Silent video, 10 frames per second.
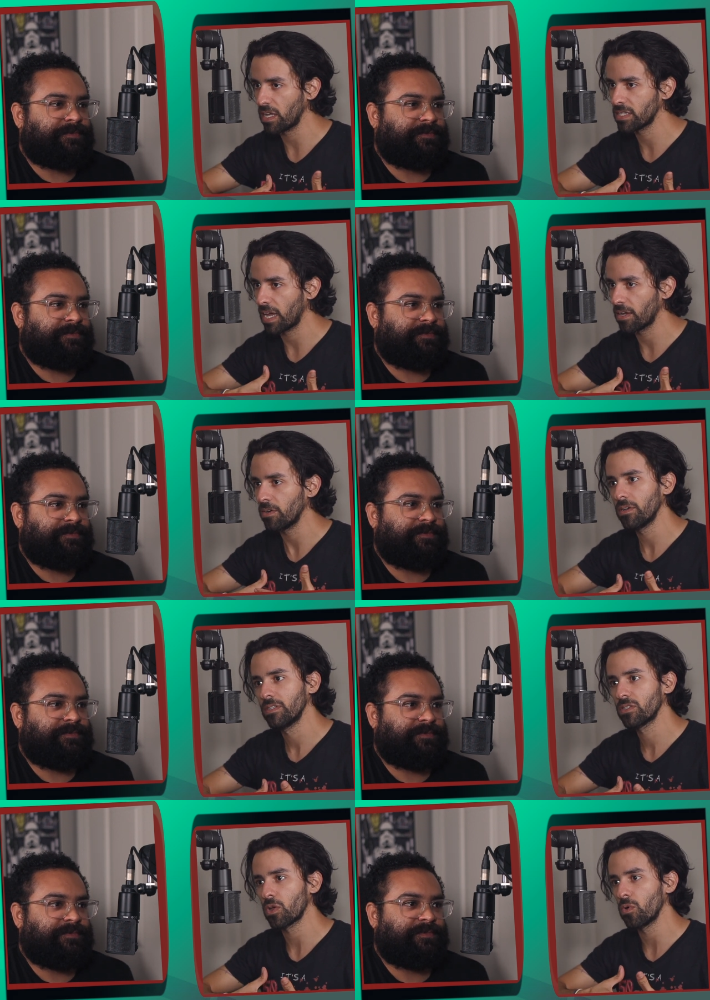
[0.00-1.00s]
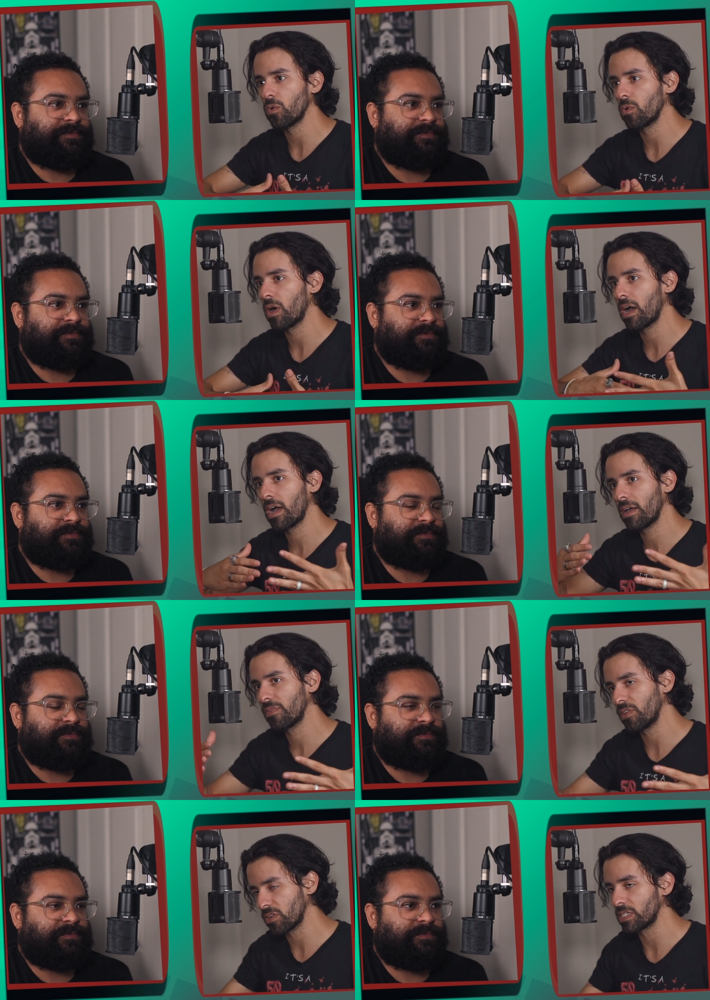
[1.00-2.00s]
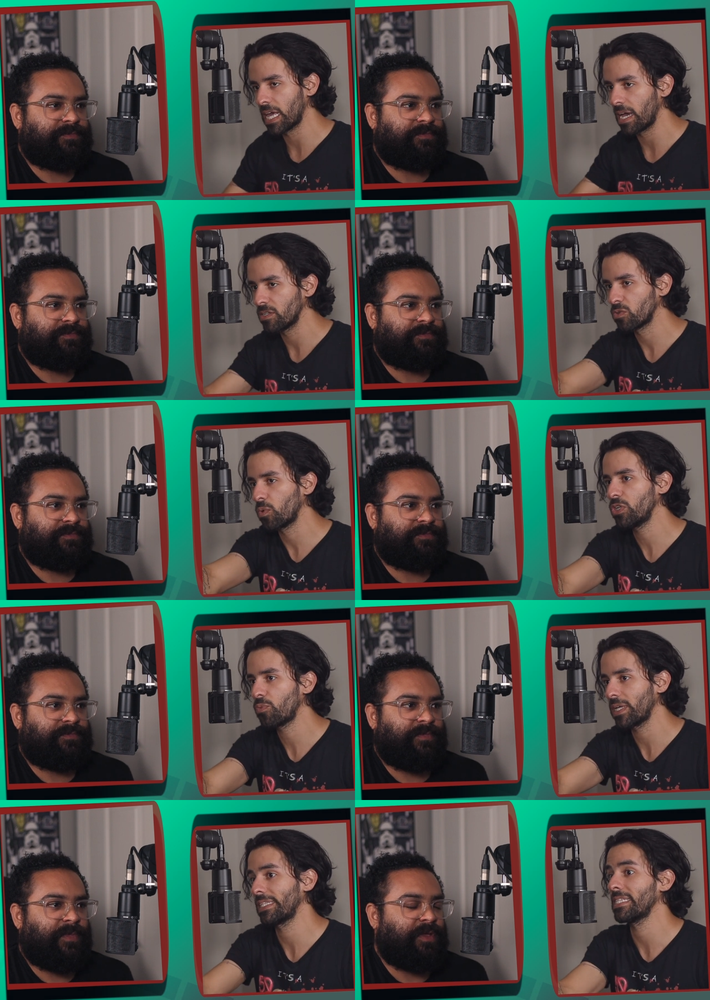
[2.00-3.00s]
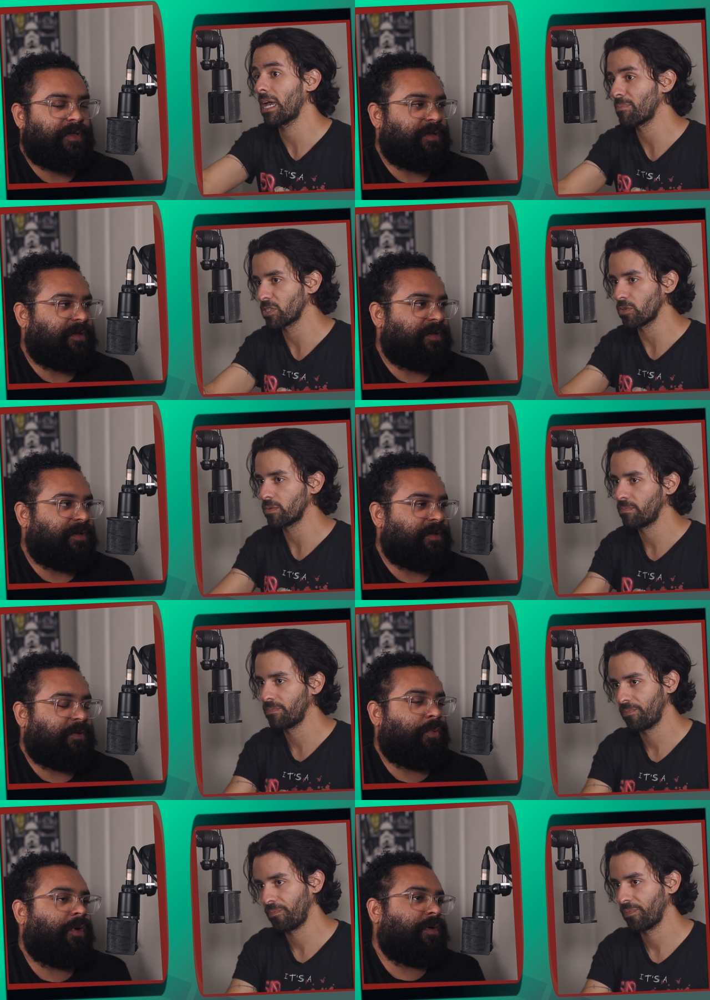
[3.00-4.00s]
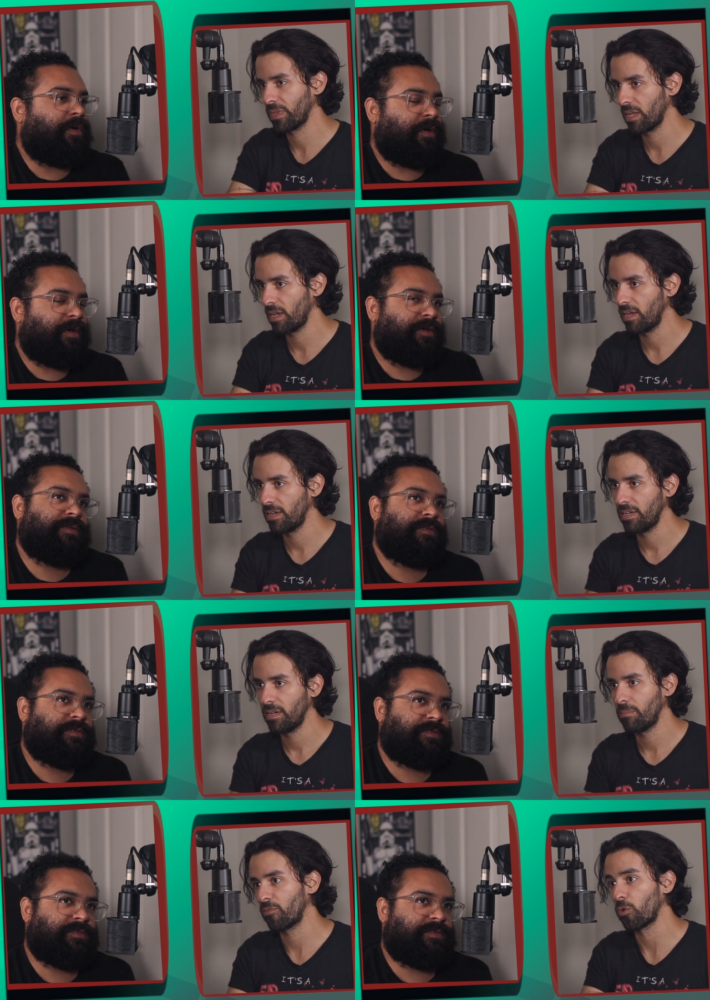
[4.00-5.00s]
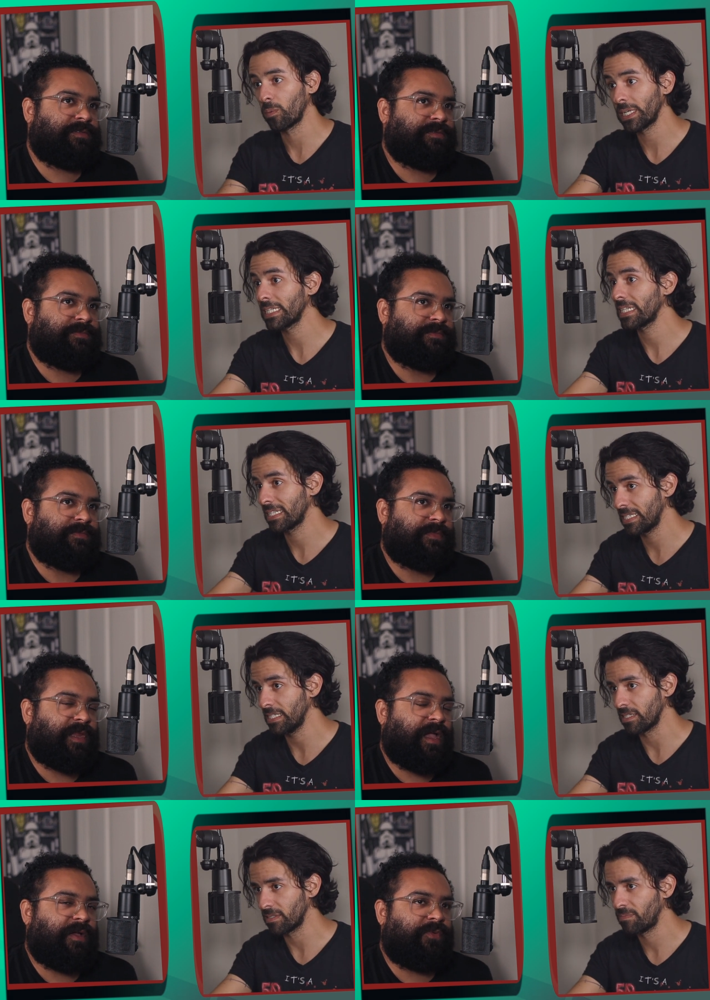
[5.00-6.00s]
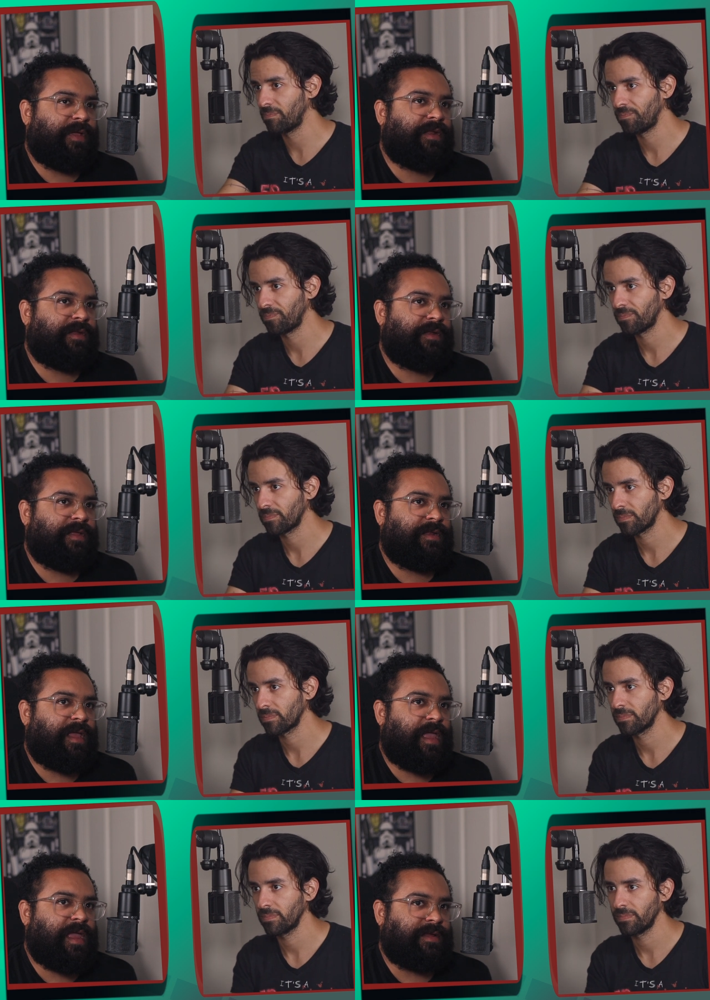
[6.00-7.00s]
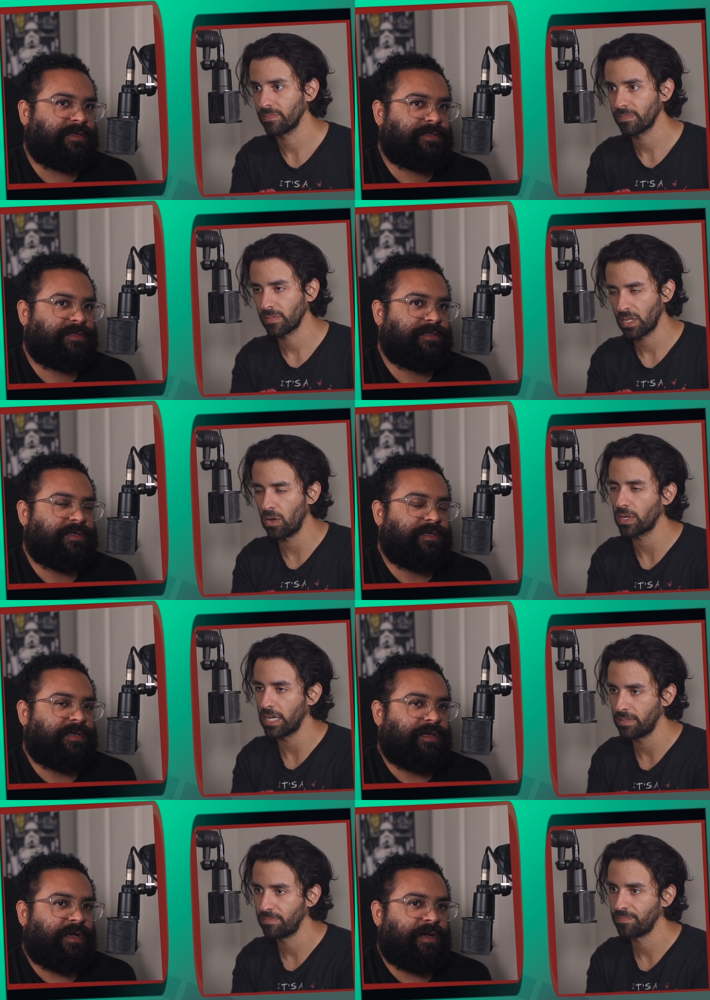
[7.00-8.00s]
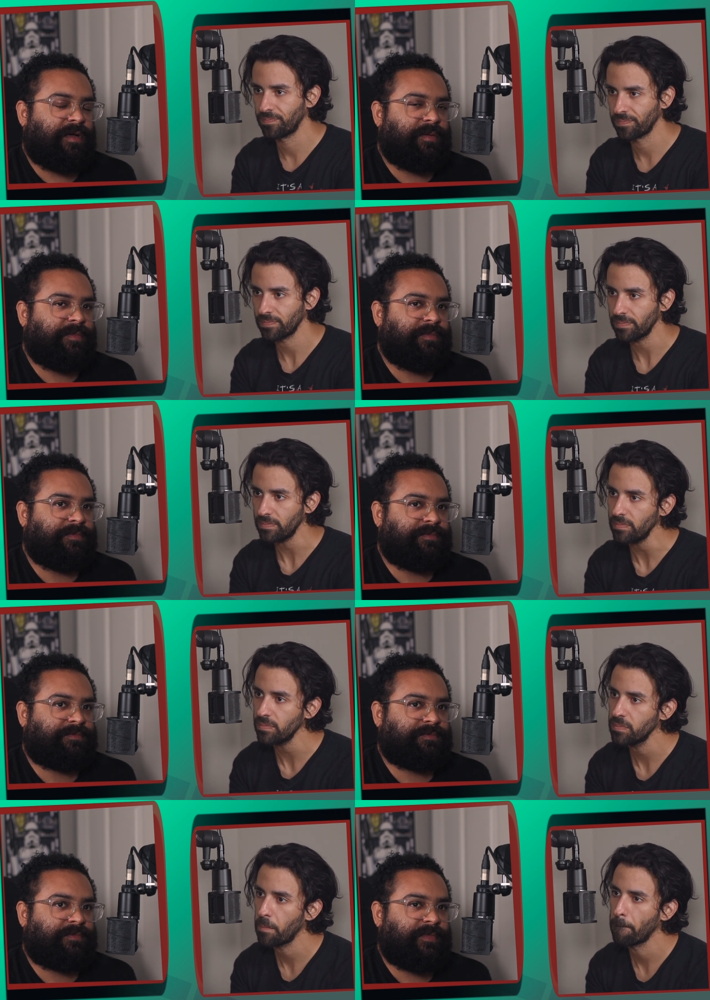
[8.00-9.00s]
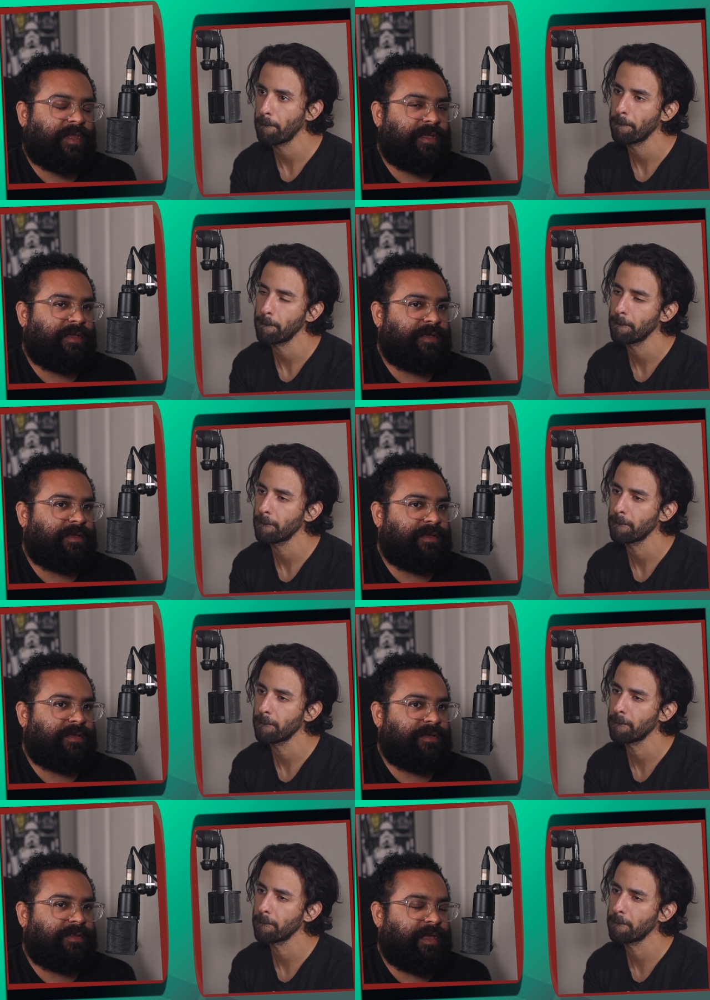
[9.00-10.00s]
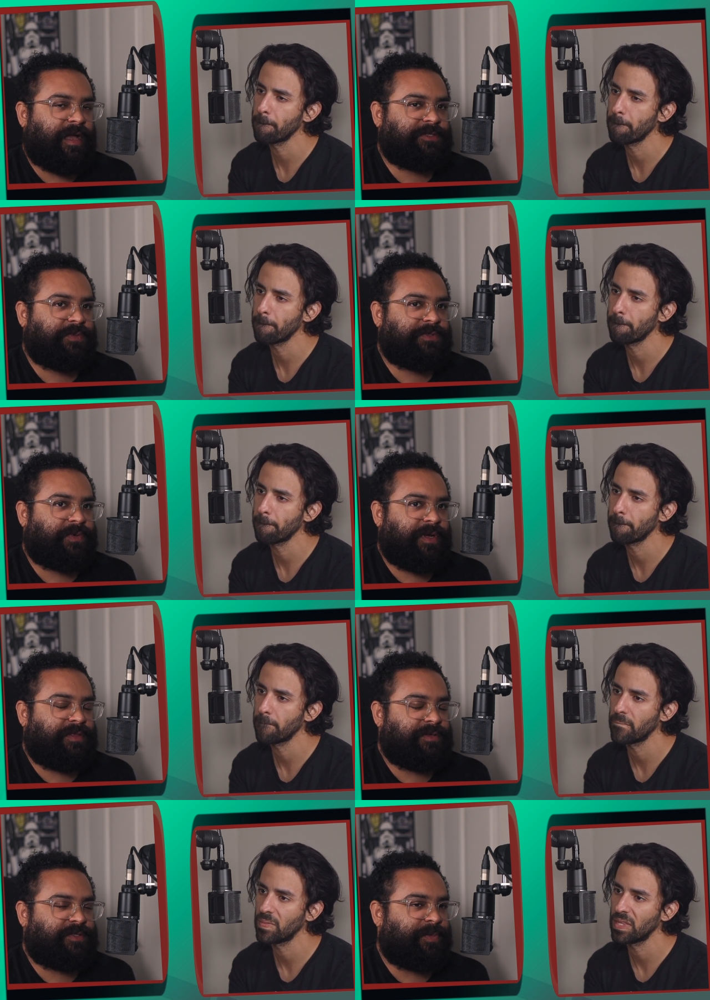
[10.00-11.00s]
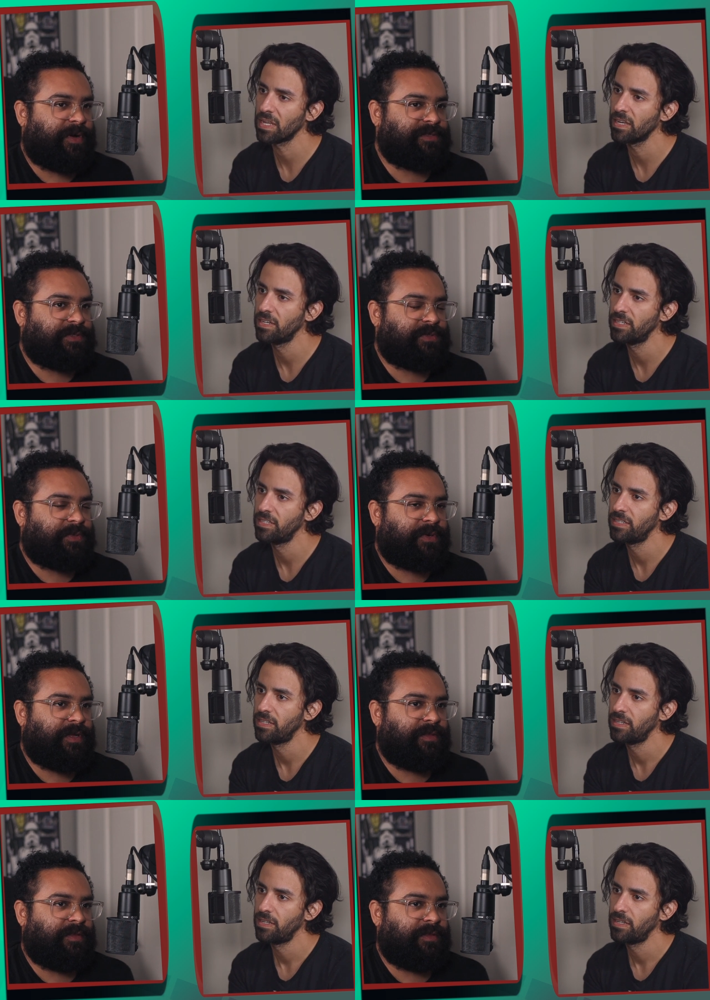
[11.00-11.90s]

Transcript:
Speaker 1: docile. So there's that. So what do you rate this episode? What uh, before we get to the season? I
Speaker 2: rate it an eight. Okay. Um the action was great, the surprises were great,